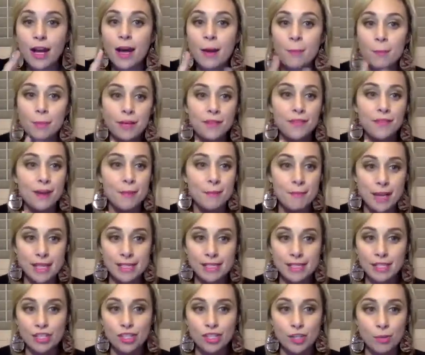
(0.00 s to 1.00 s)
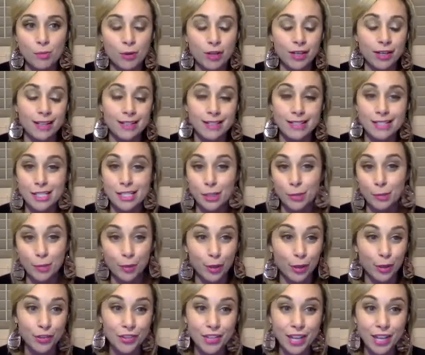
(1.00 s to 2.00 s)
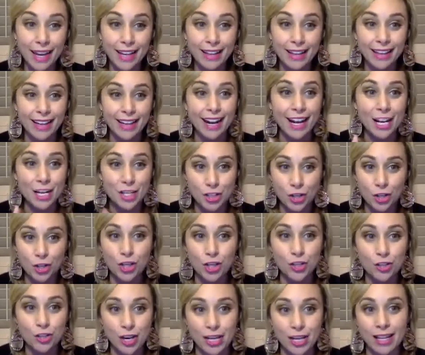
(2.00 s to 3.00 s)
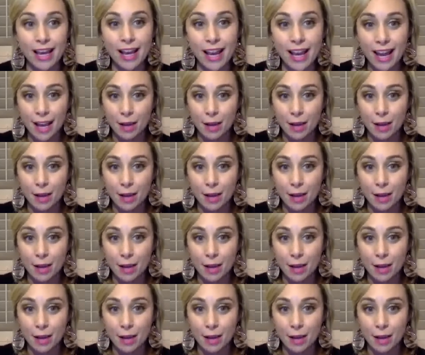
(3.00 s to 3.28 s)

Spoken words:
But if I message someone because it's their birthday, I started trying that.